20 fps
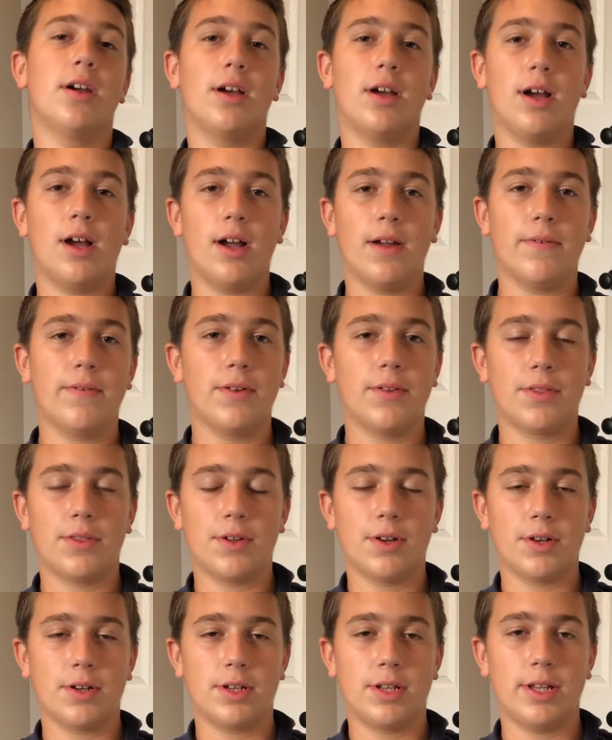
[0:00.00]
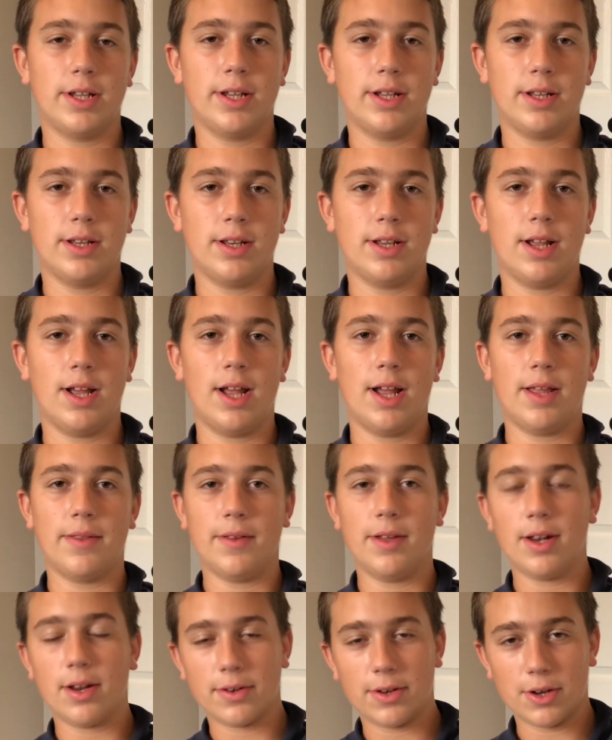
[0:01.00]
iPhone 13, and
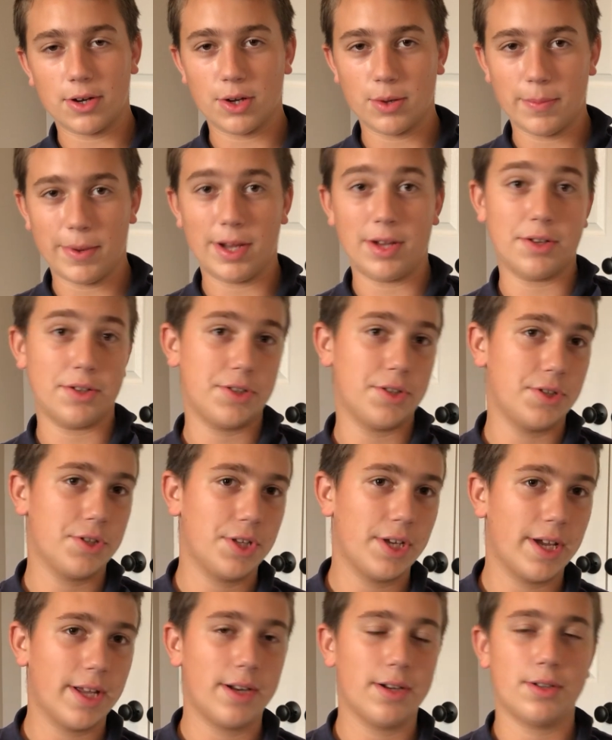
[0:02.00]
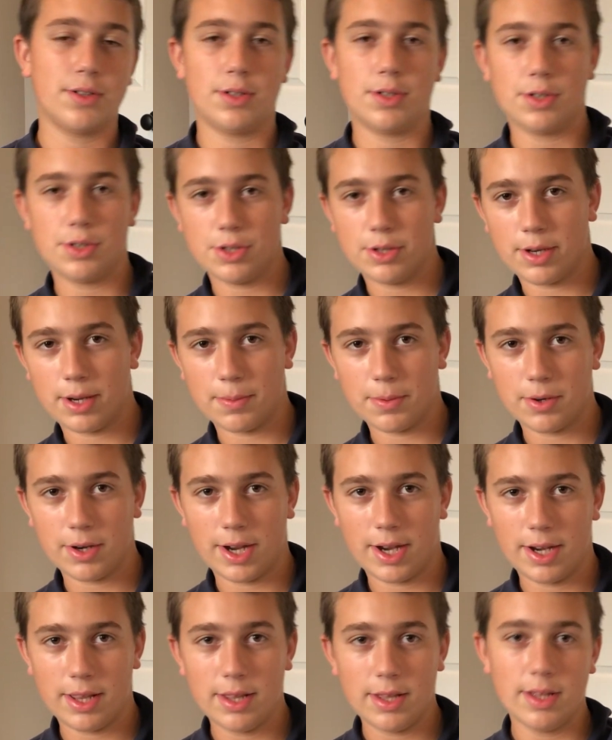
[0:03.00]
then I'll talk about should you get it, should you
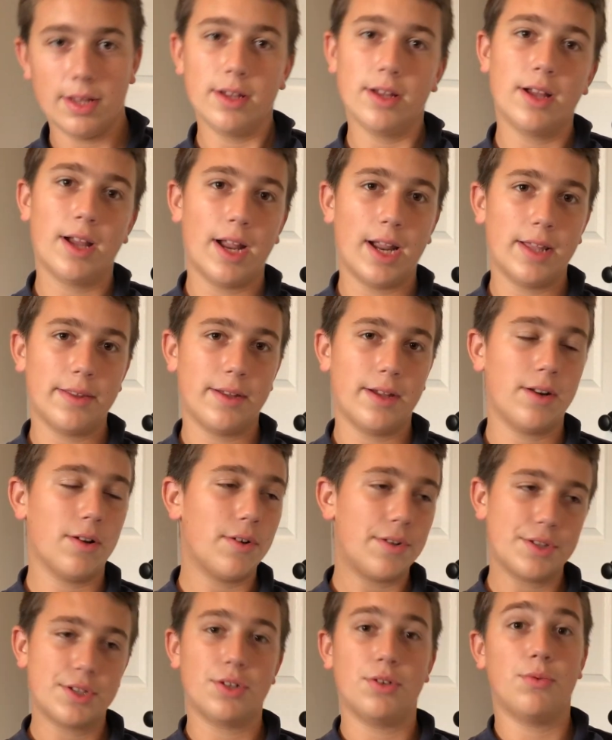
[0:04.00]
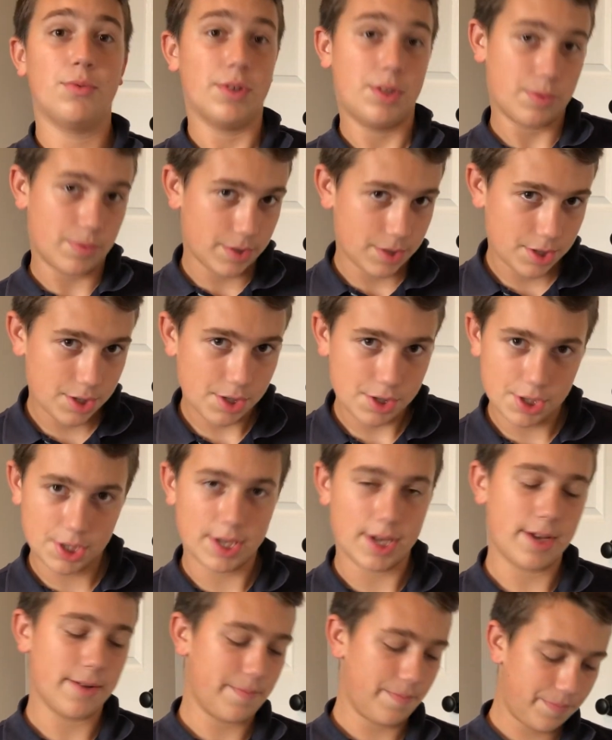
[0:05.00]
upgrade, and then also which one should you
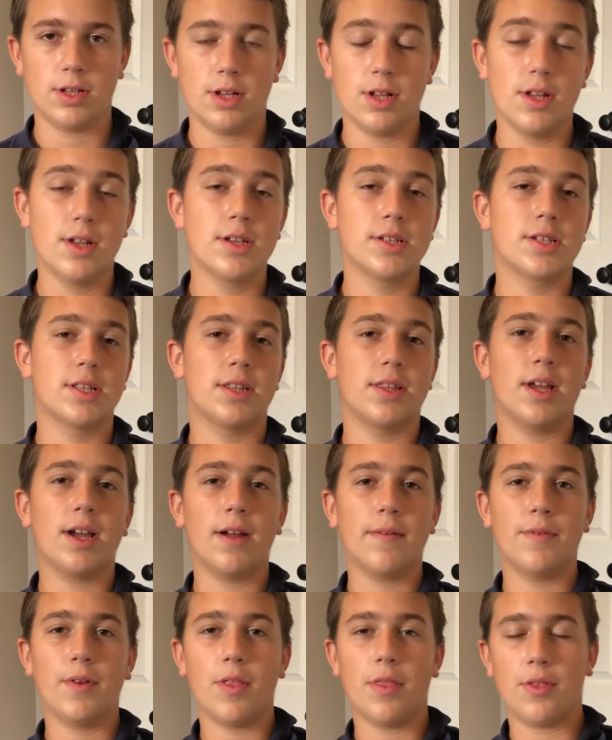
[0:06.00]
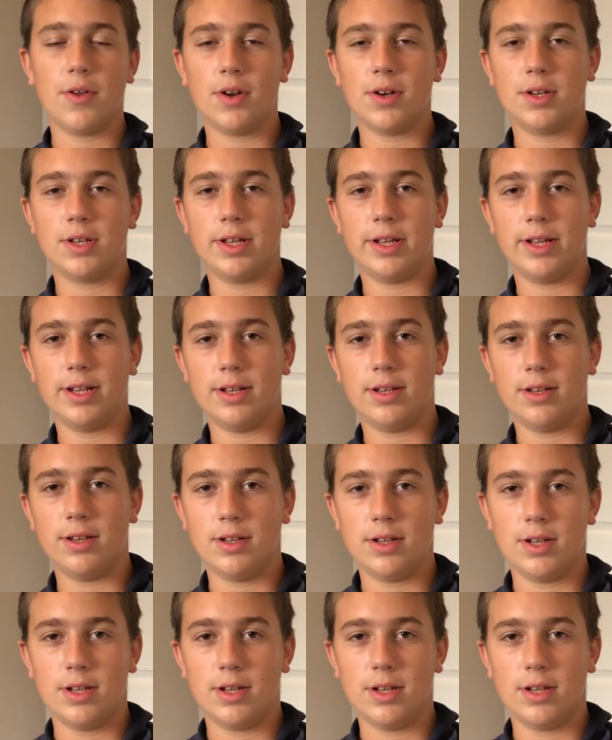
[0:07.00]
get. So the iPhone 13